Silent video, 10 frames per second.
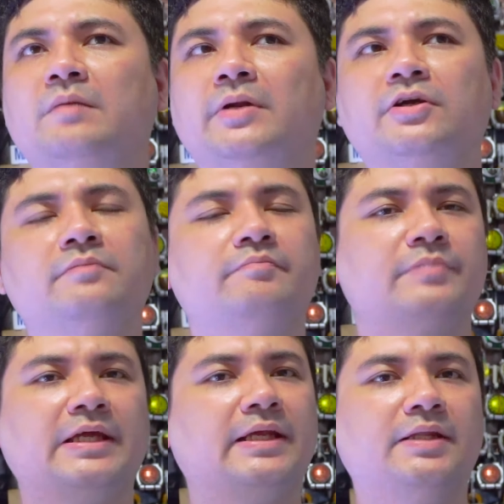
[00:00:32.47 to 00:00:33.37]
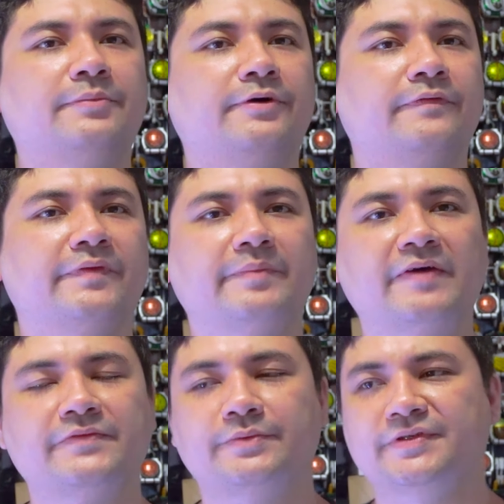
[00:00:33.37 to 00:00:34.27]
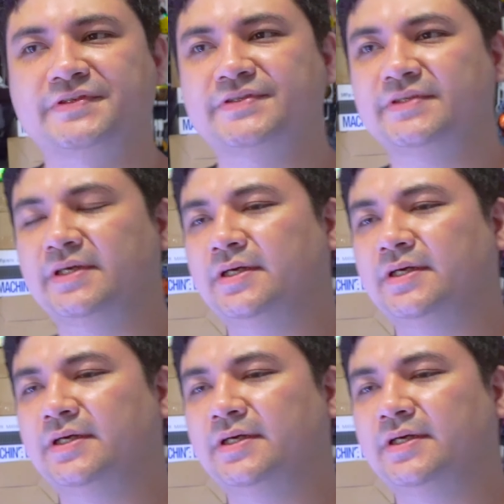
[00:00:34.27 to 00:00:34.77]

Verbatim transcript: I couldn't get any more of them afterwards.